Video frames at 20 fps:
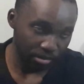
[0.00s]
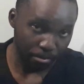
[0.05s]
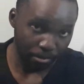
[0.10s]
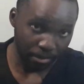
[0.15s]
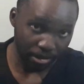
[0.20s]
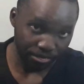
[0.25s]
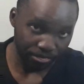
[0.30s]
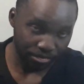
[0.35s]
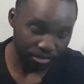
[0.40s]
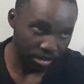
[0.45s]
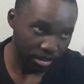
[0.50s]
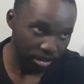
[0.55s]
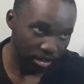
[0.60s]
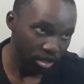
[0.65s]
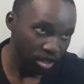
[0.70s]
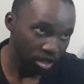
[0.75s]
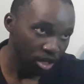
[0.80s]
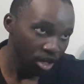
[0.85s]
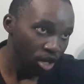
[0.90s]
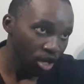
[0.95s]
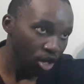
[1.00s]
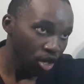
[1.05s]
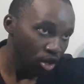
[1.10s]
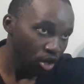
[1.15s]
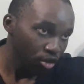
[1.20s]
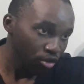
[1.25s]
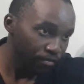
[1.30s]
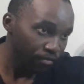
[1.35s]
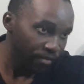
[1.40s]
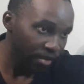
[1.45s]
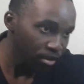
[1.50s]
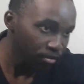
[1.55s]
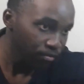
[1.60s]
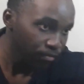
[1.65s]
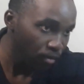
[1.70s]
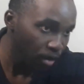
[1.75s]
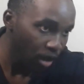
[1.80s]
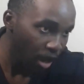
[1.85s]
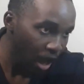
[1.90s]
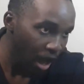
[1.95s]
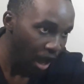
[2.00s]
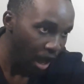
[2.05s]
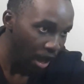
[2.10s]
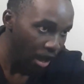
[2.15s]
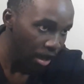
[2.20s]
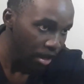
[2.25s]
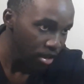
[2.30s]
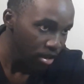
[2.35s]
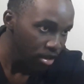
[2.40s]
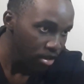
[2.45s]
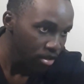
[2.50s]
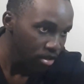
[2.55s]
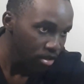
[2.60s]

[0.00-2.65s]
monthly, your value for I,